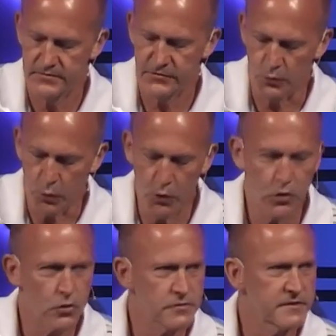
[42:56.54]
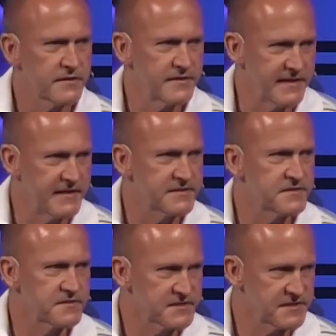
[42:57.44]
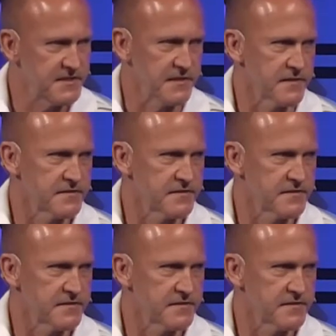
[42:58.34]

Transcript: The world needs to see it.